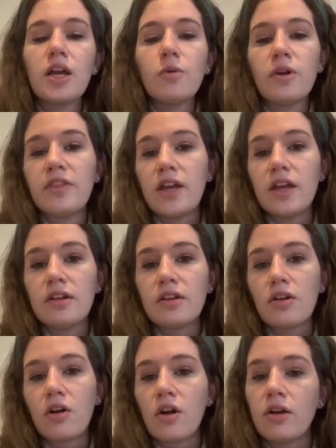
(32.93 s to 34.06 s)
within
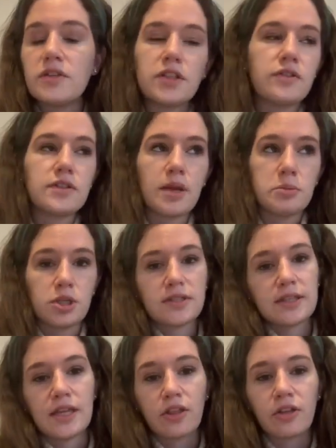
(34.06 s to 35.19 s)
all the different subjects
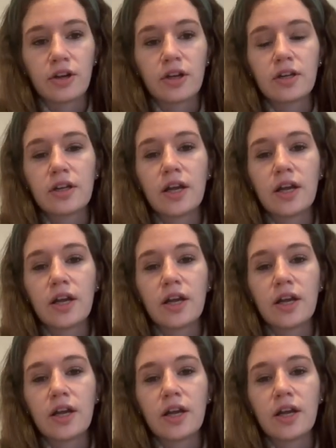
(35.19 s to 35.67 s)
that they learn,